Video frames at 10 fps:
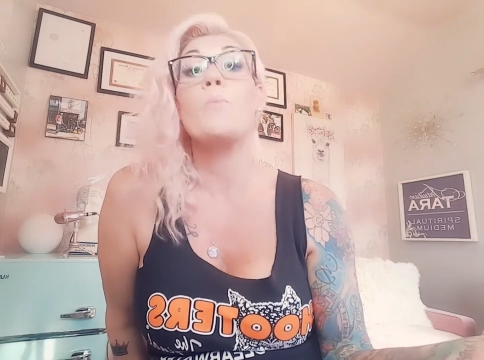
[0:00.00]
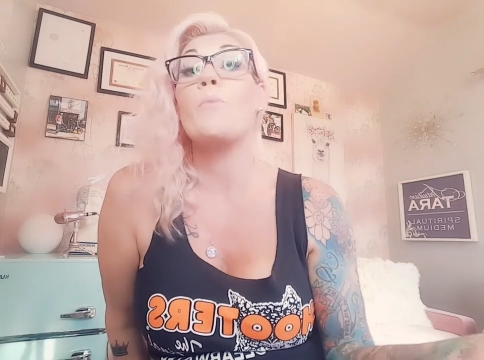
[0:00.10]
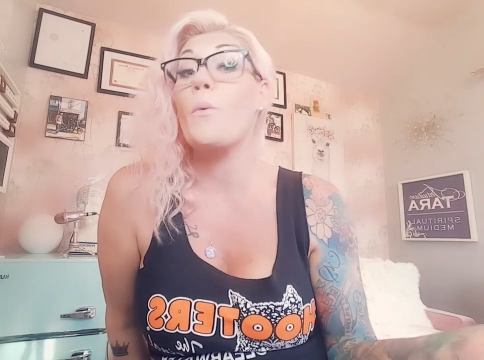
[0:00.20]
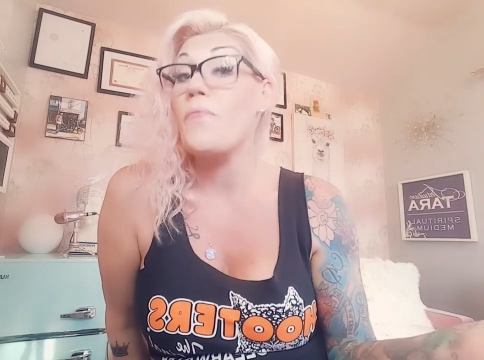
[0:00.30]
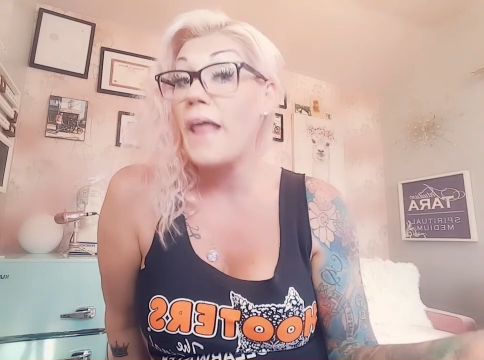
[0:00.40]

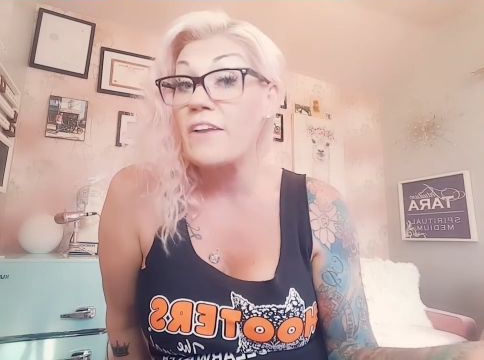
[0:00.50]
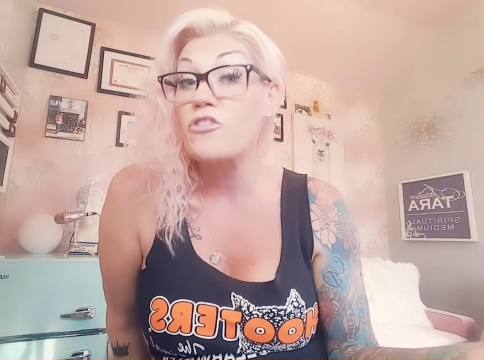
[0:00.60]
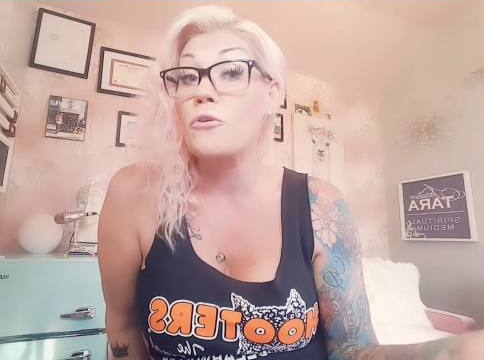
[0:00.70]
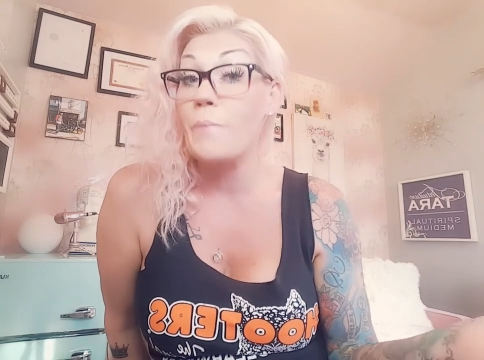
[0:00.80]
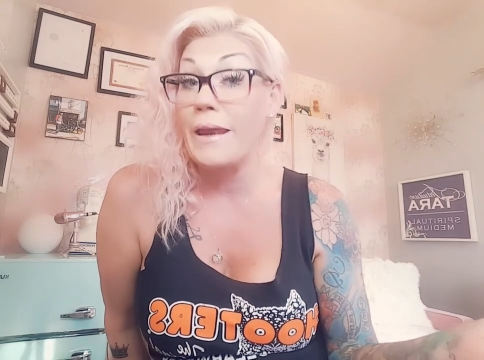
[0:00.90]
But when that's
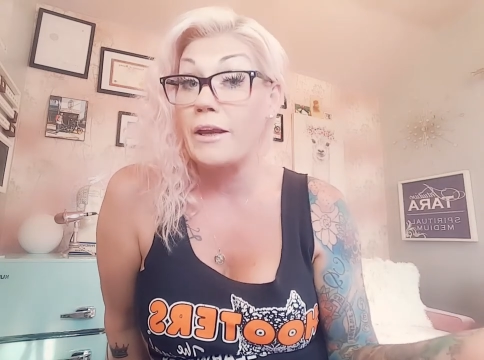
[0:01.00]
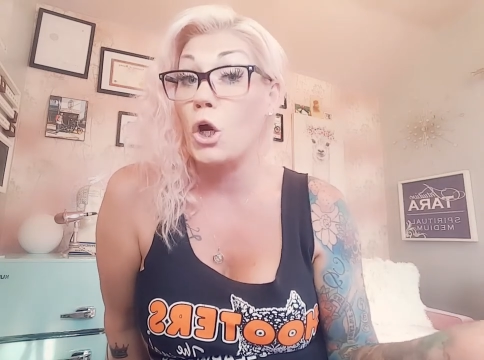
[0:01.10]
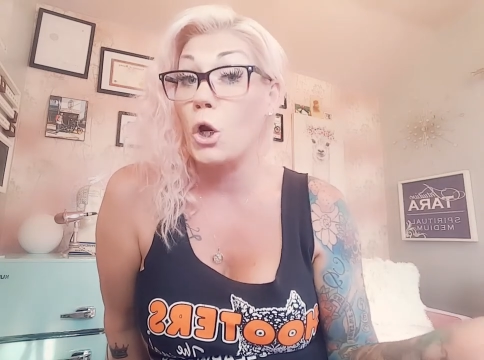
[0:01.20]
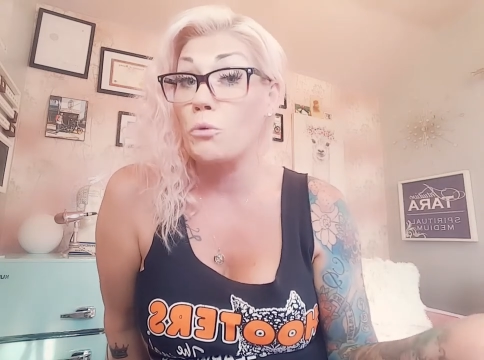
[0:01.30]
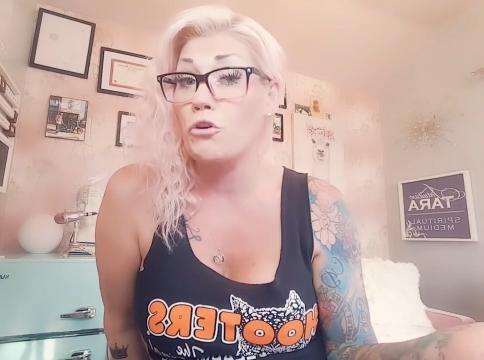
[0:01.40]
your main
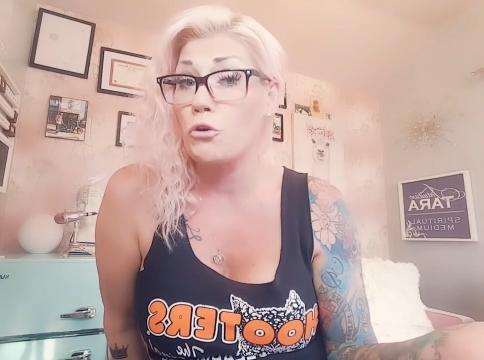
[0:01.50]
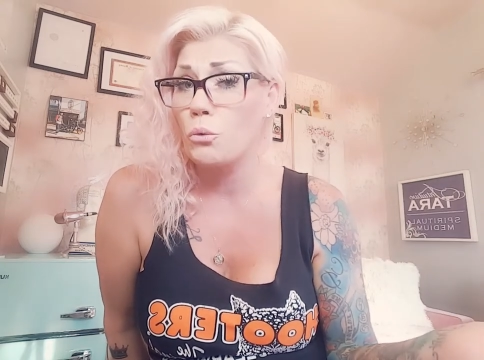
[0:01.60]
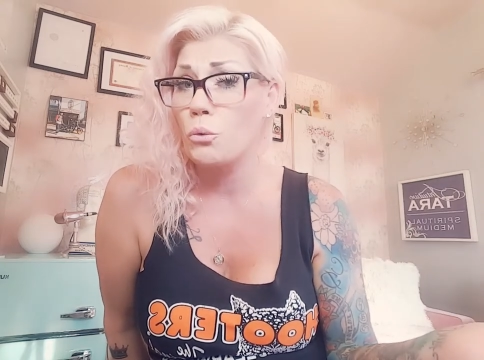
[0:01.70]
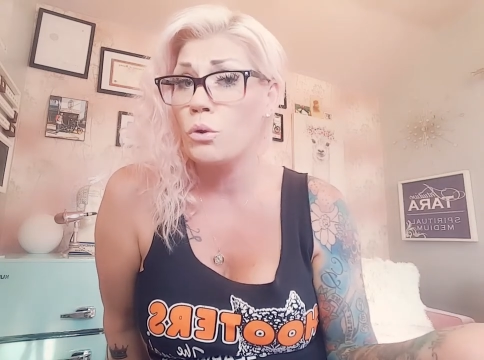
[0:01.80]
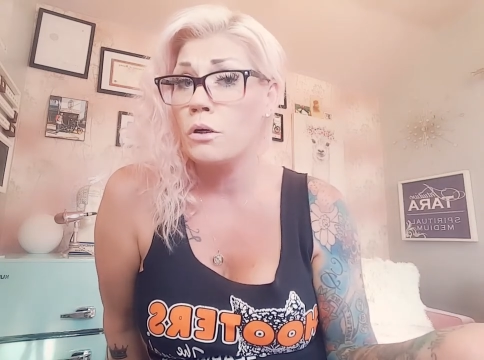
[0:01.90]
go to,